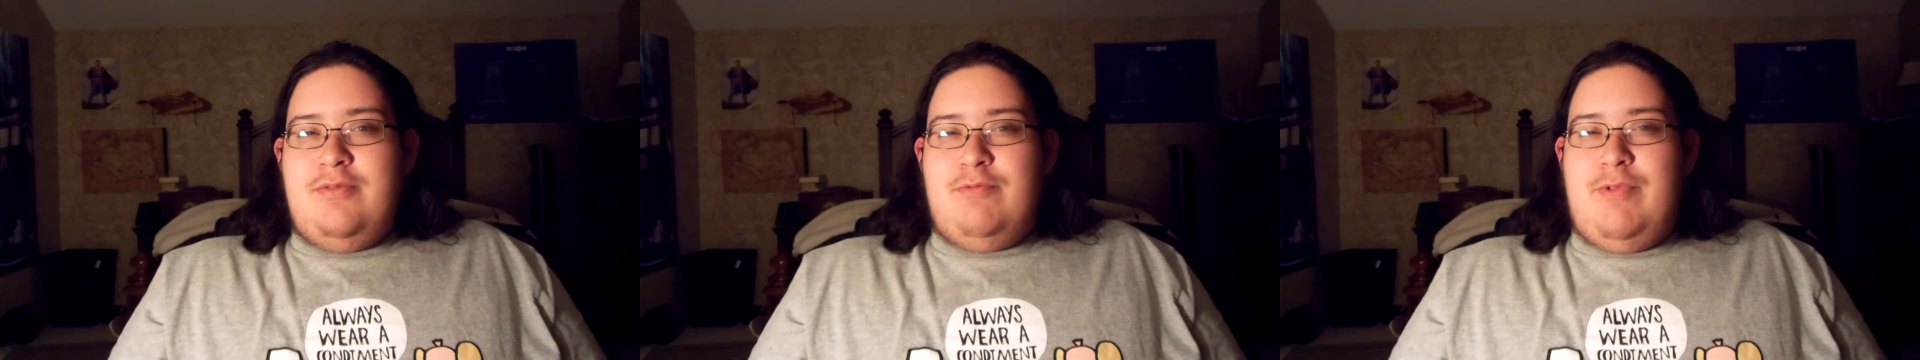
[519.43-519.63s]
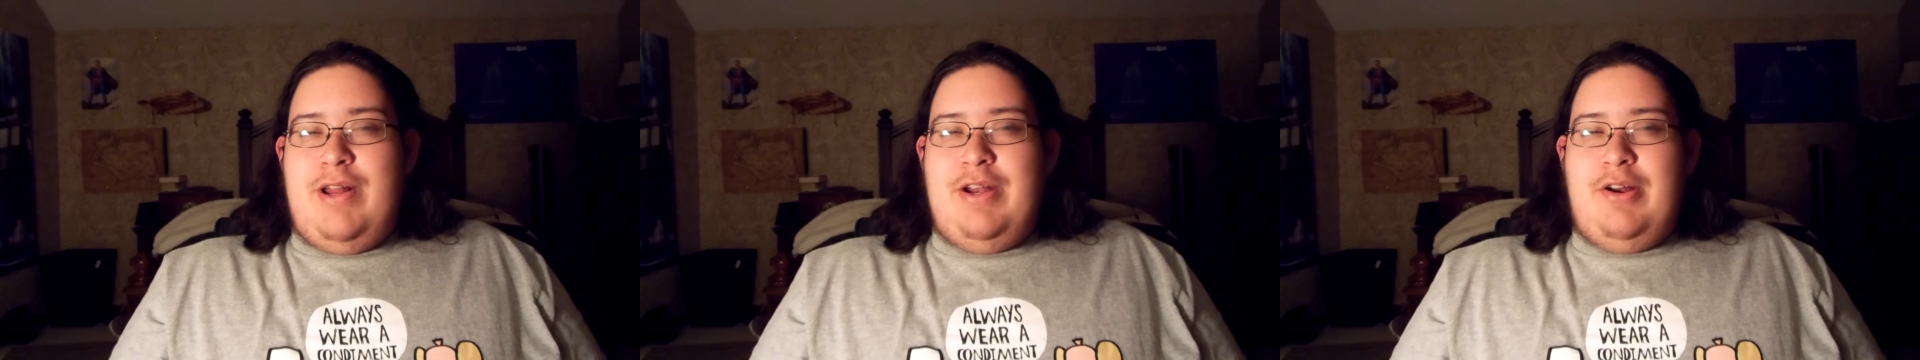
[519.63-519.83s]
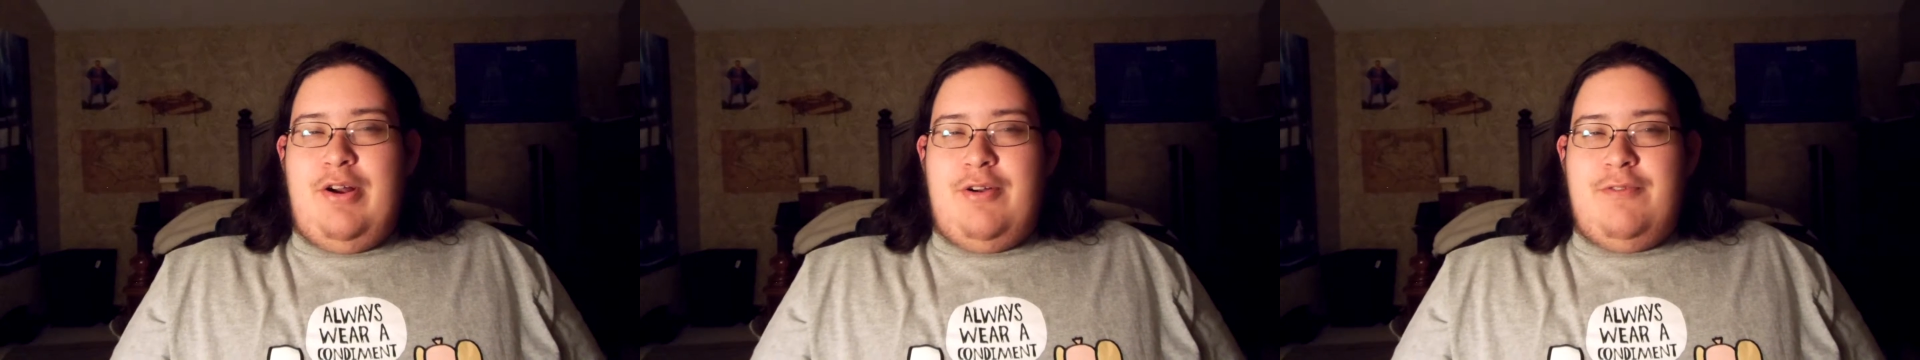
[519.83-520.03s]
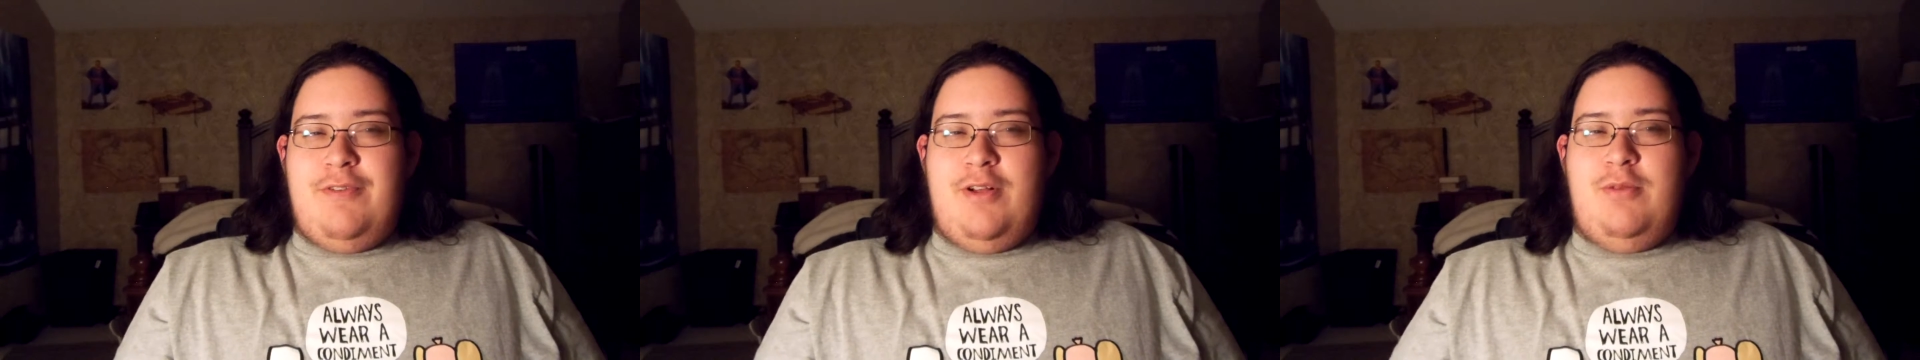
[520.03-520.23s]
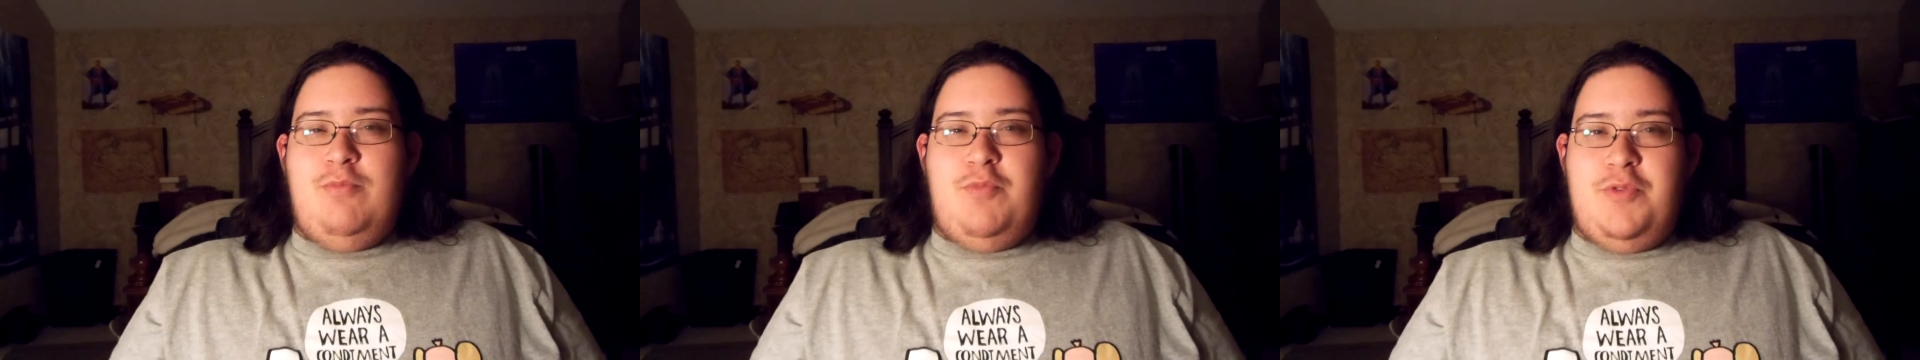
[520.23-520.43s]
rated R
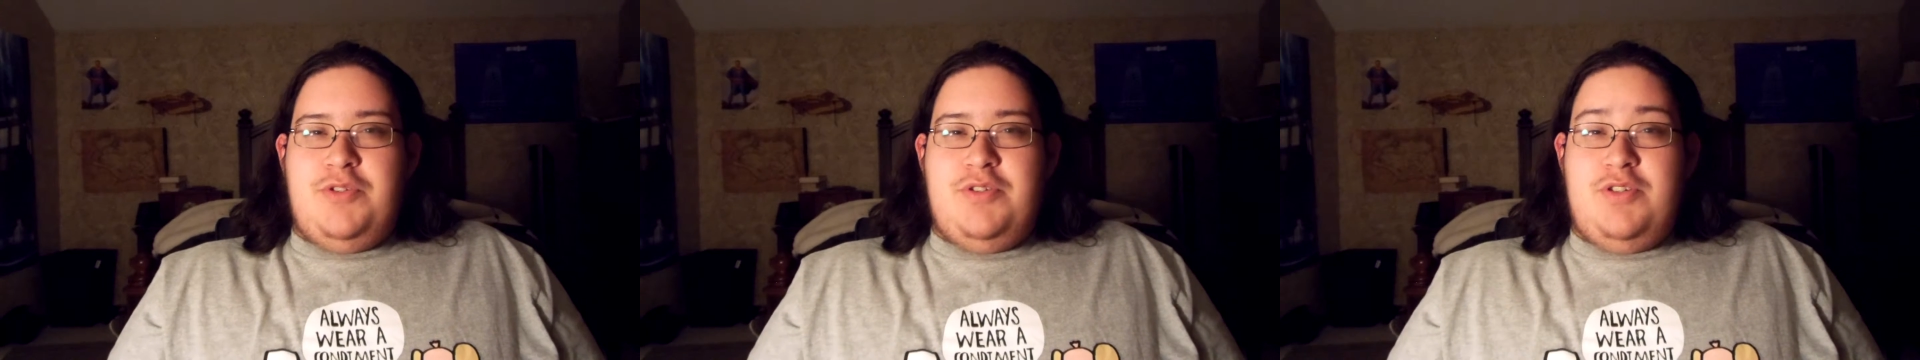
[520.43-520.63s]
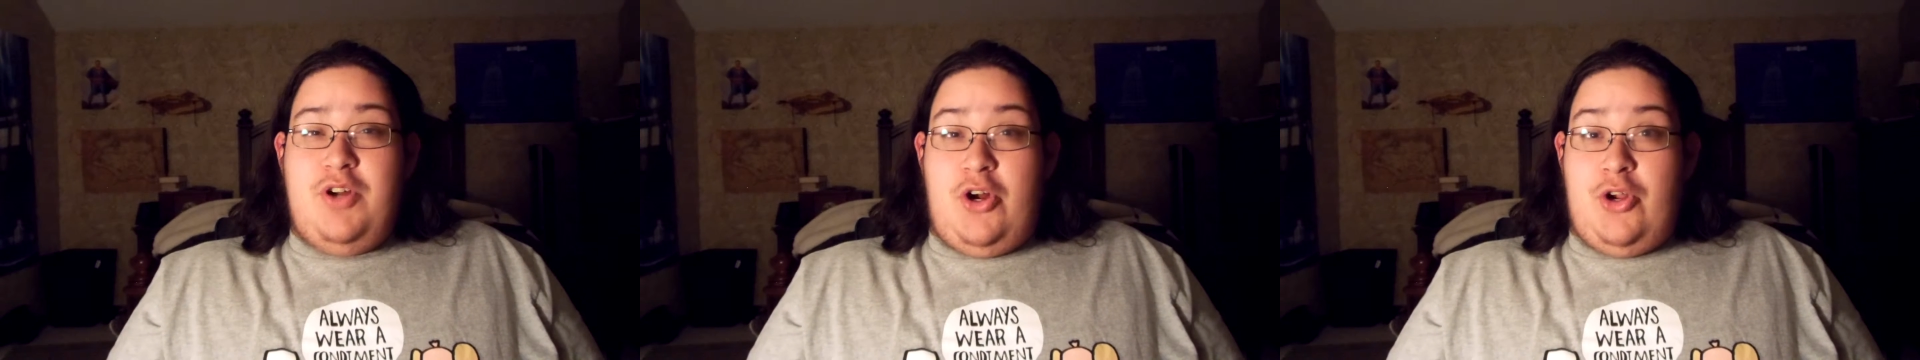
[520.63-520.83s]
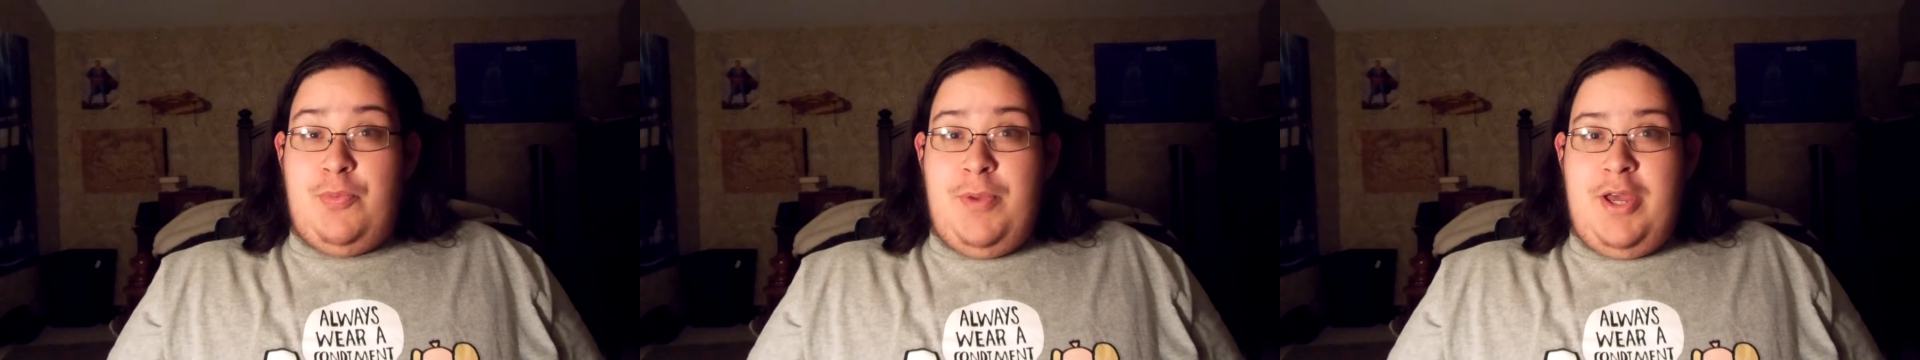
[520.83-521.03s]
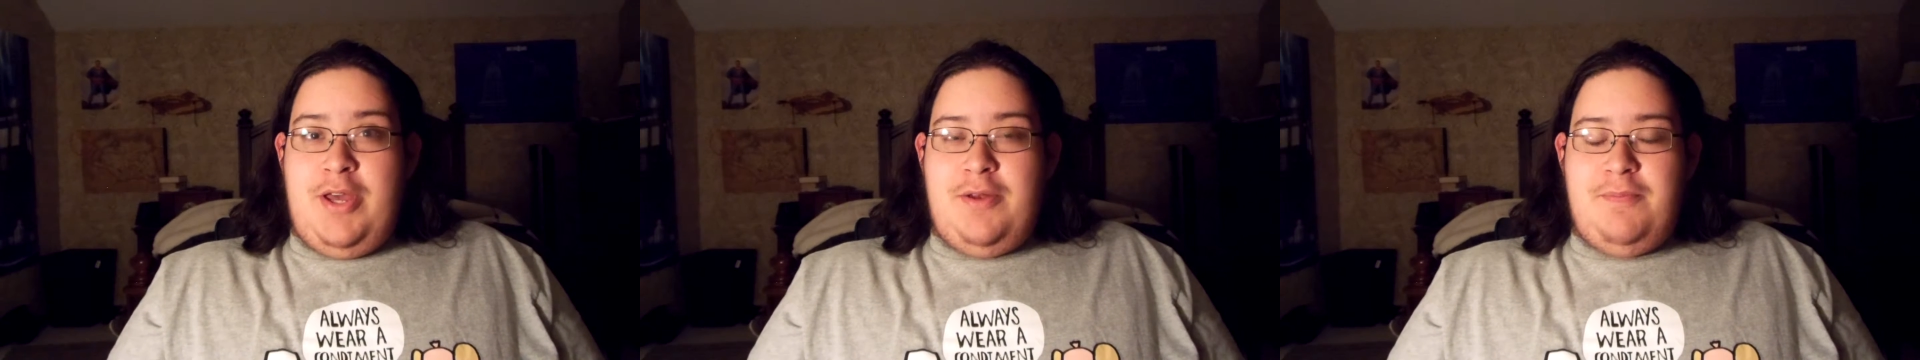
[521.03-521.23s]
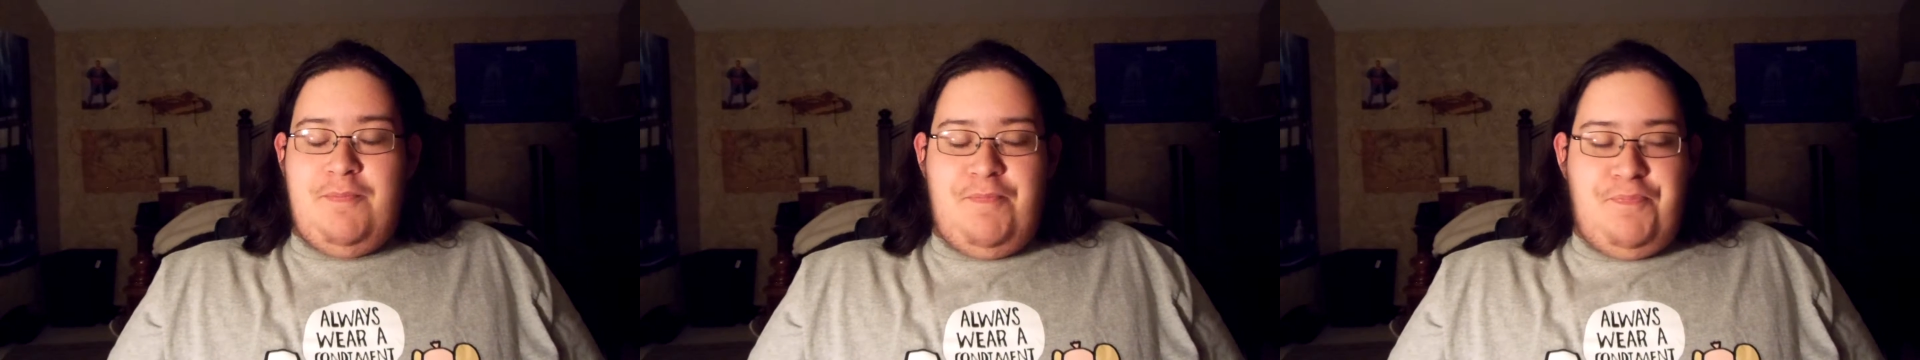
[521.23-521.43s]
film was
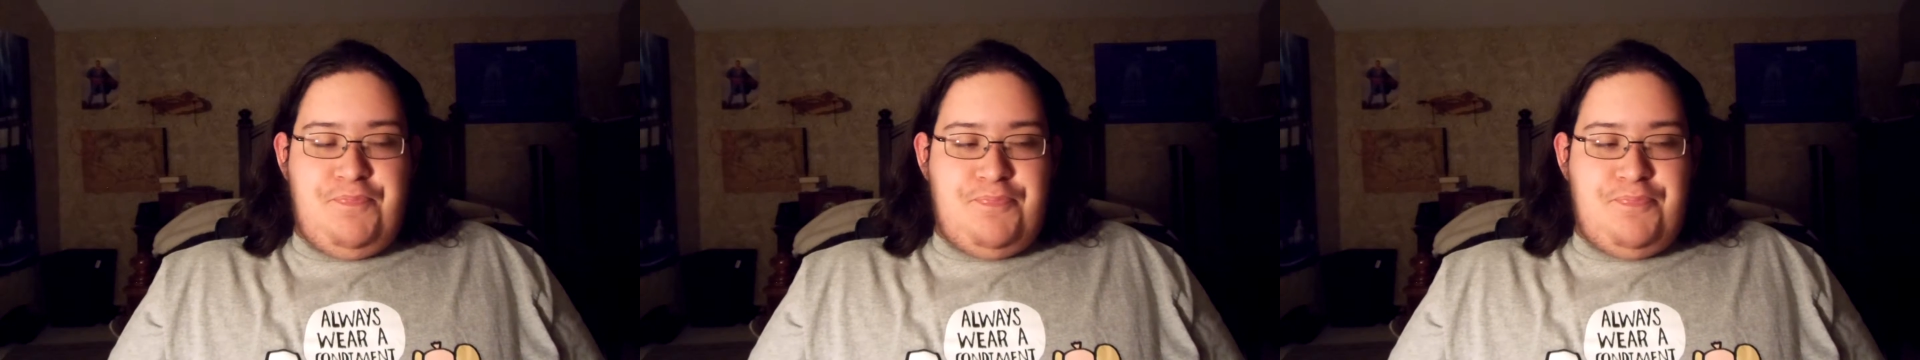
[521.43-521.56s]
Darkman.